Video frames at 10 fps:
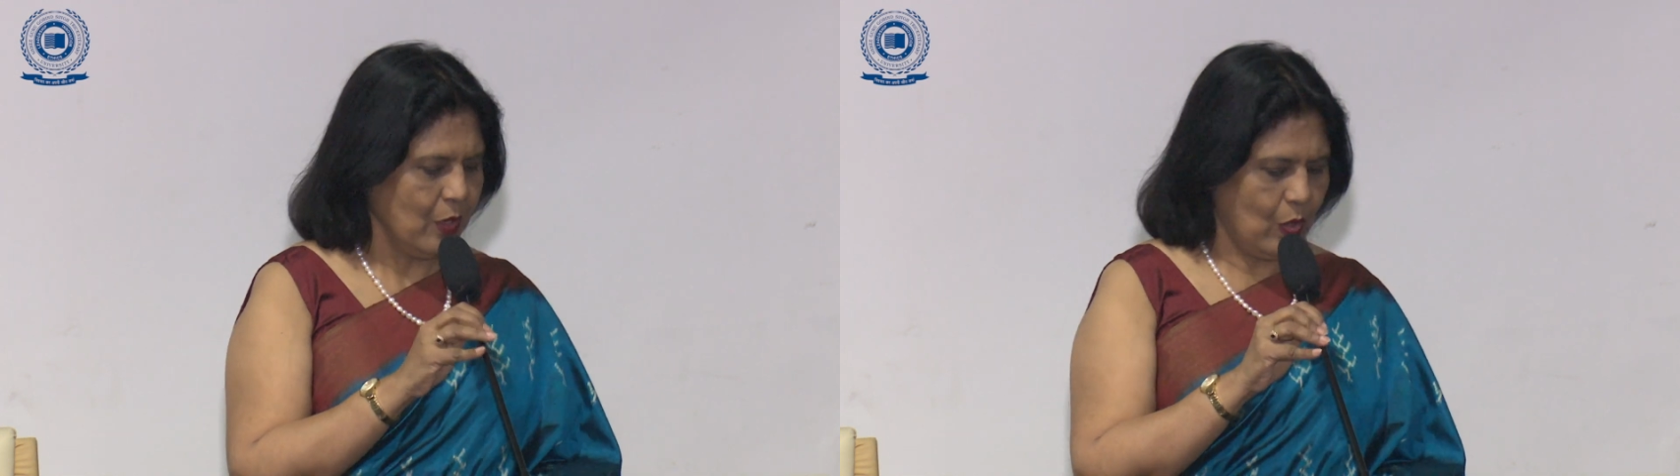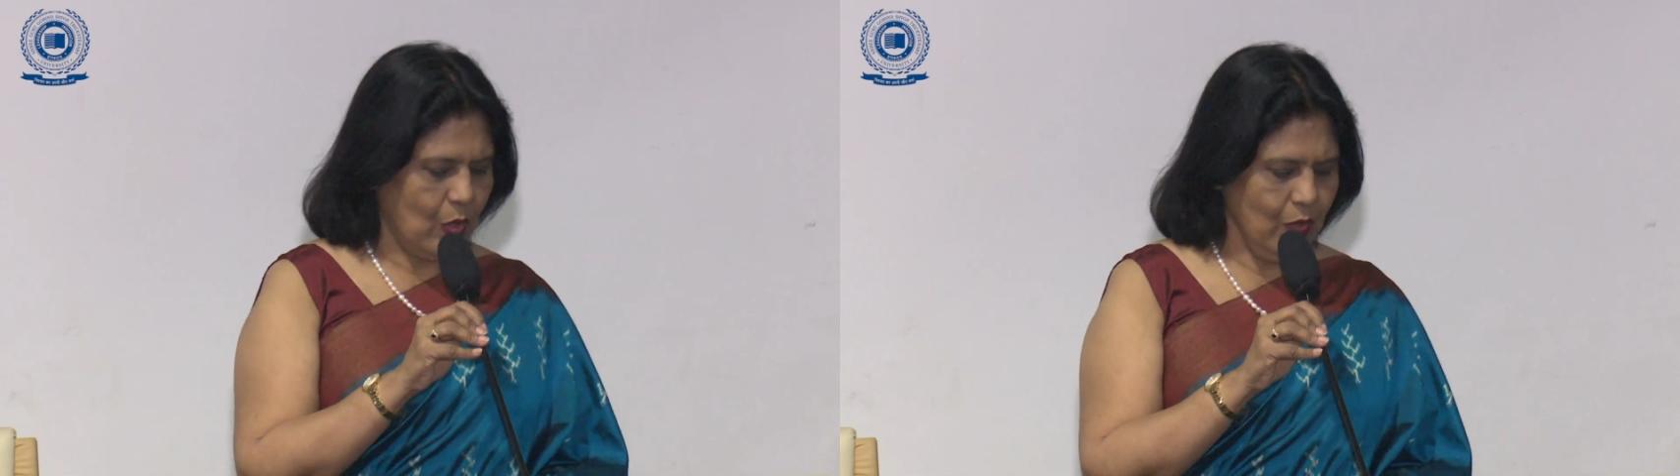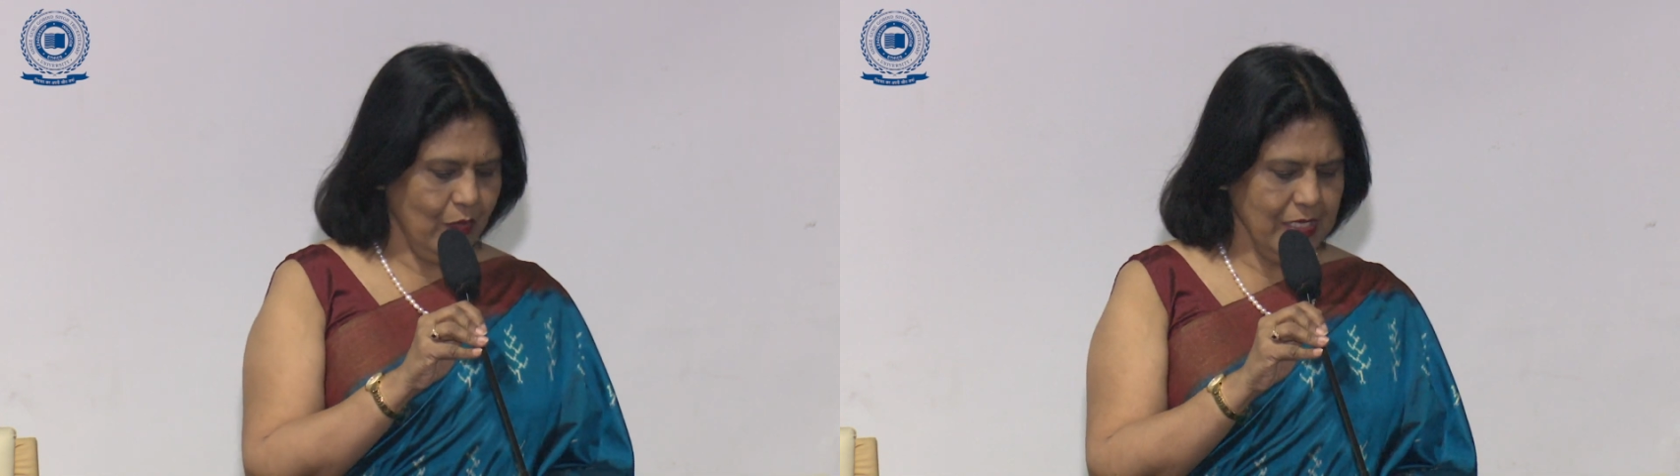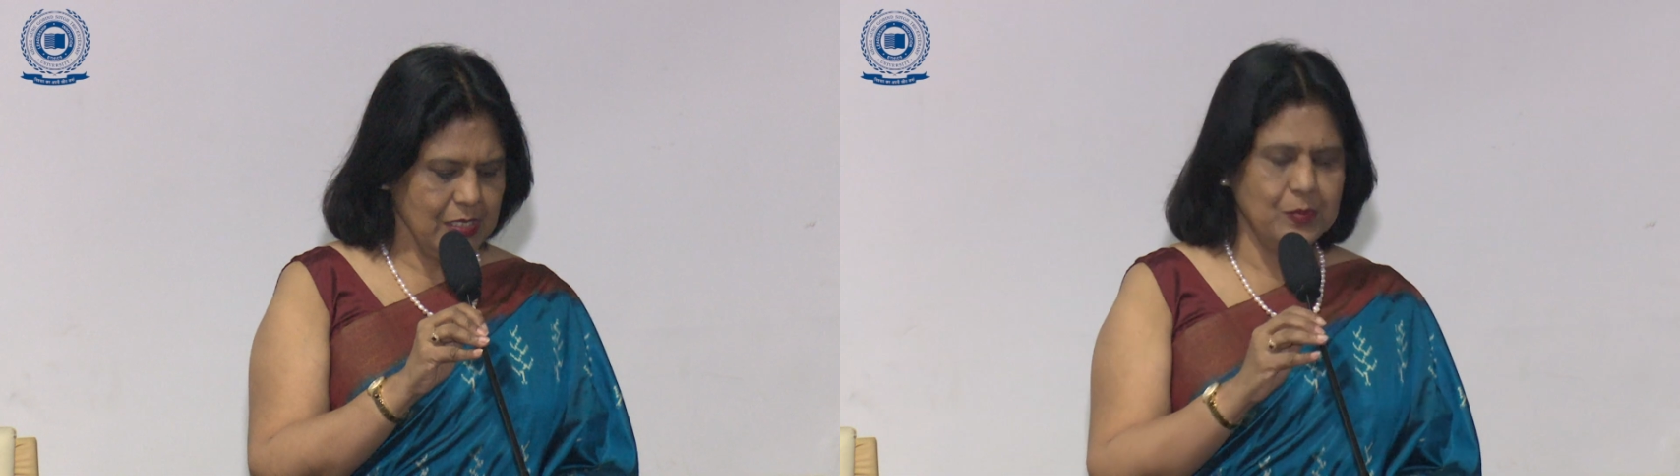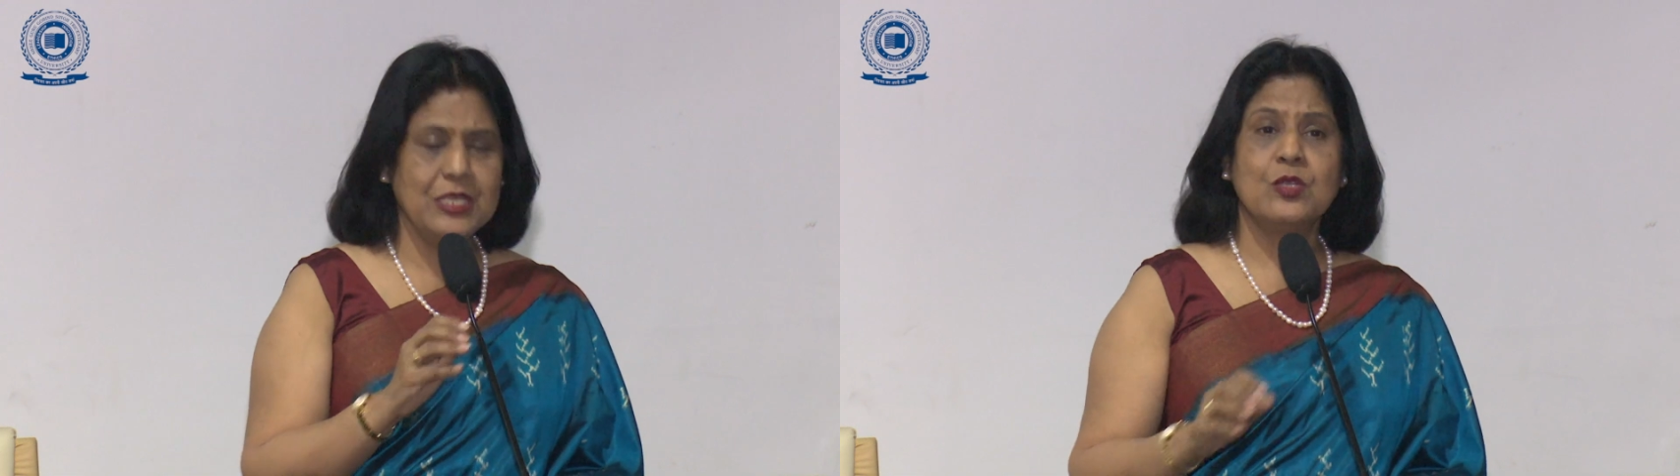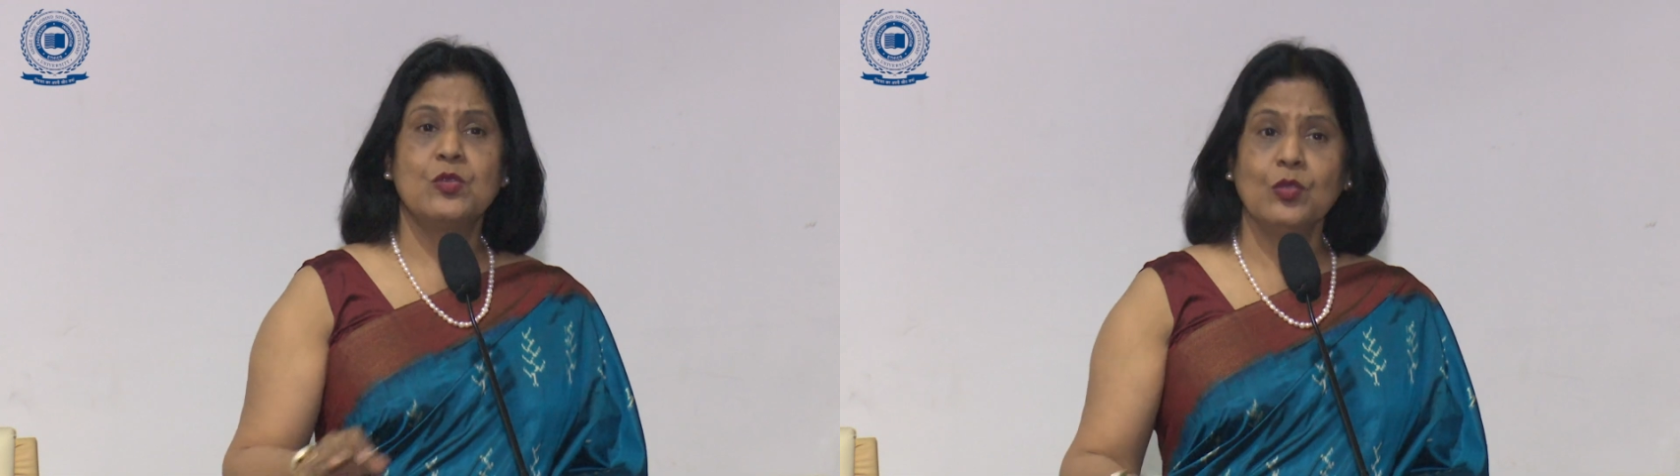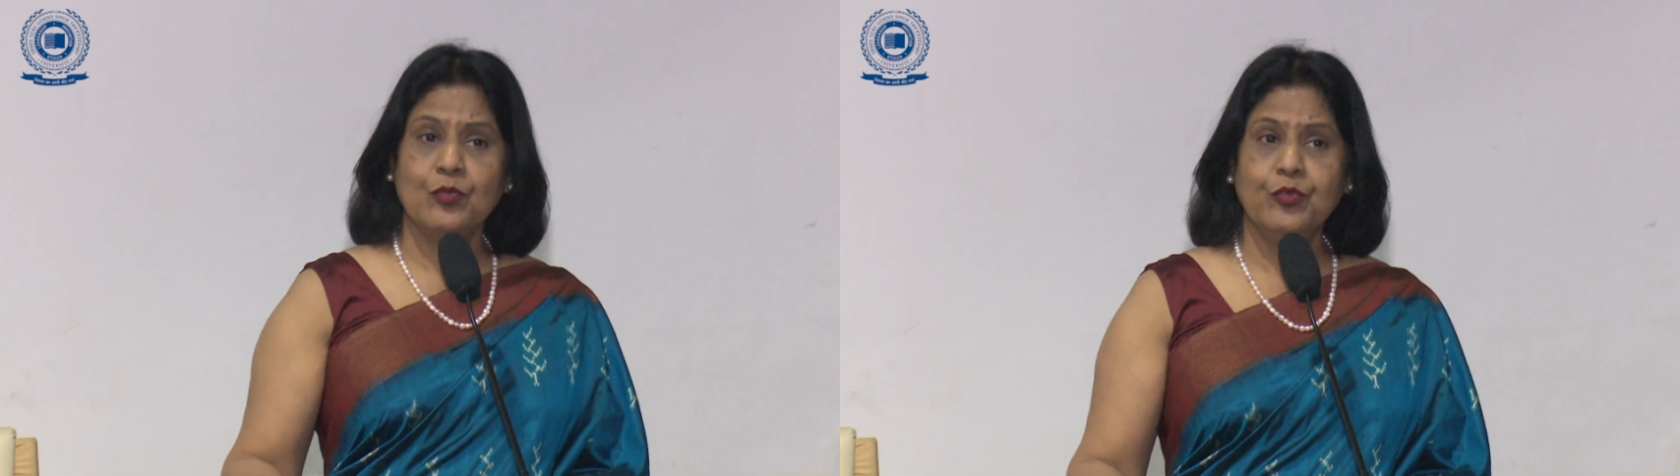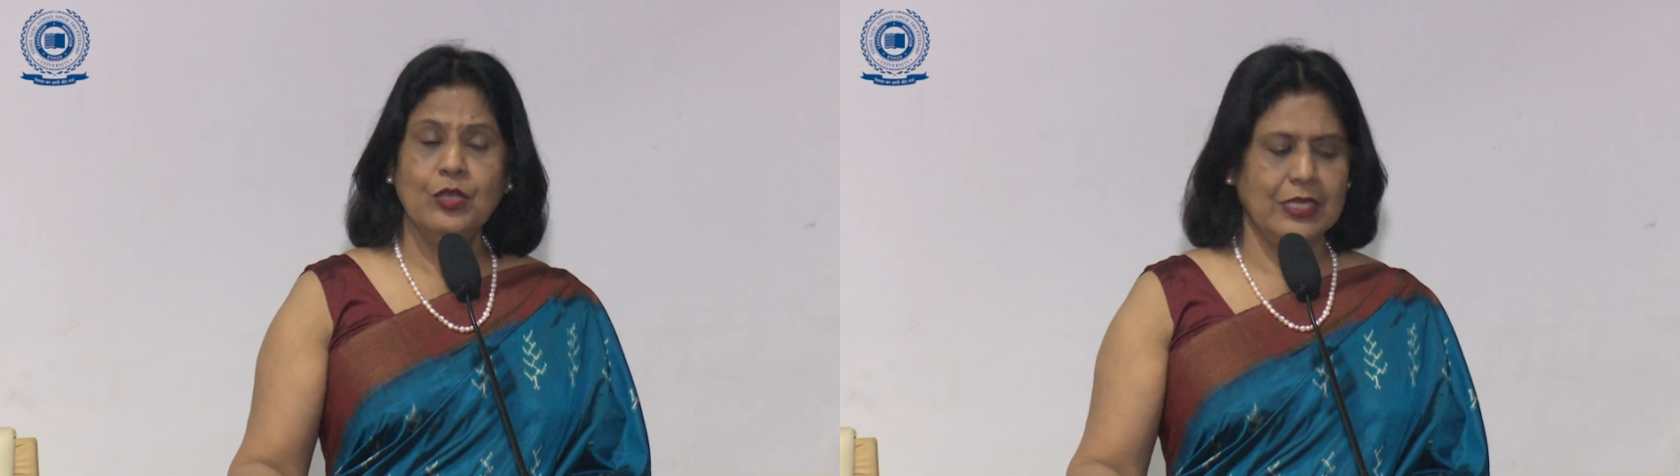always be
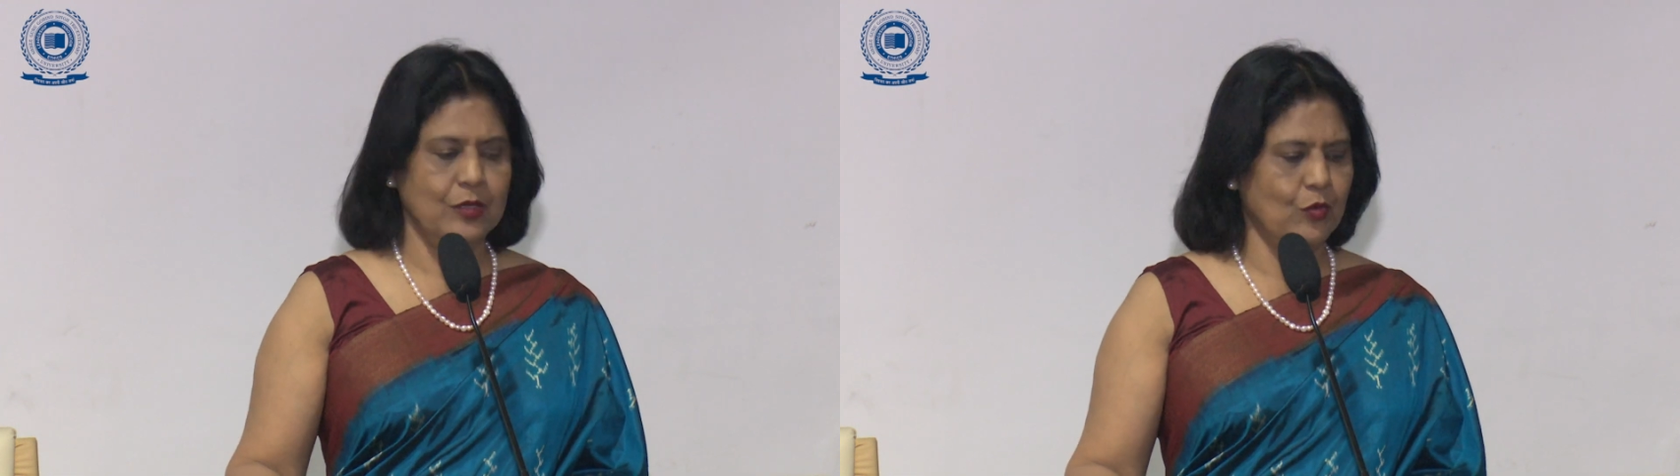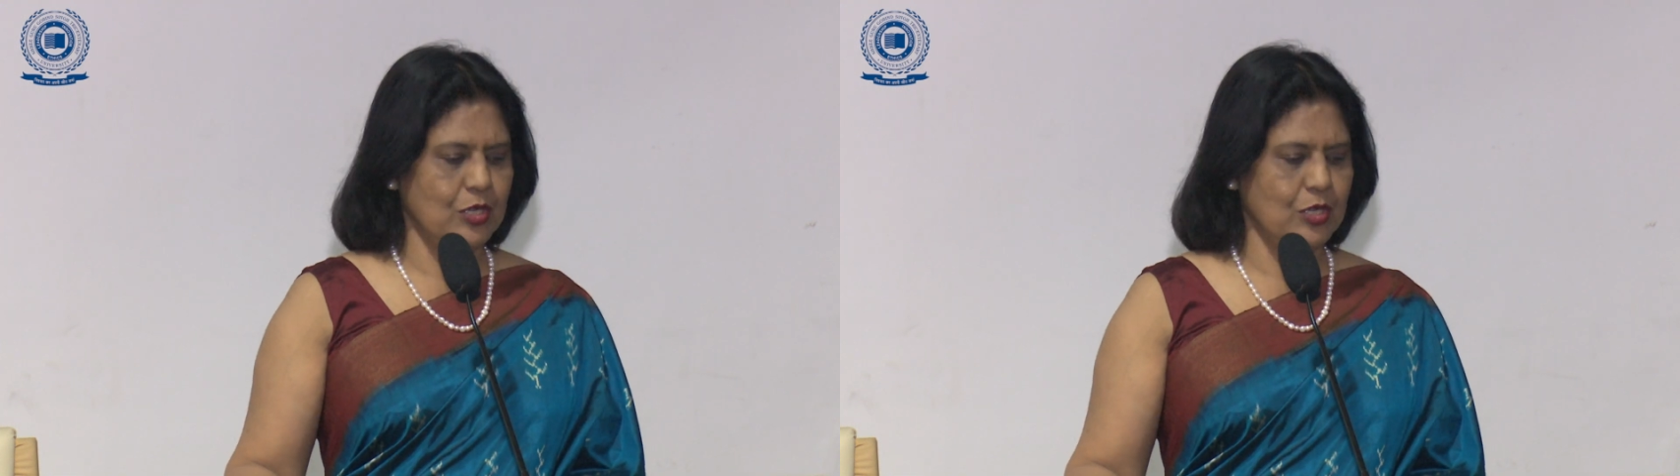truthful in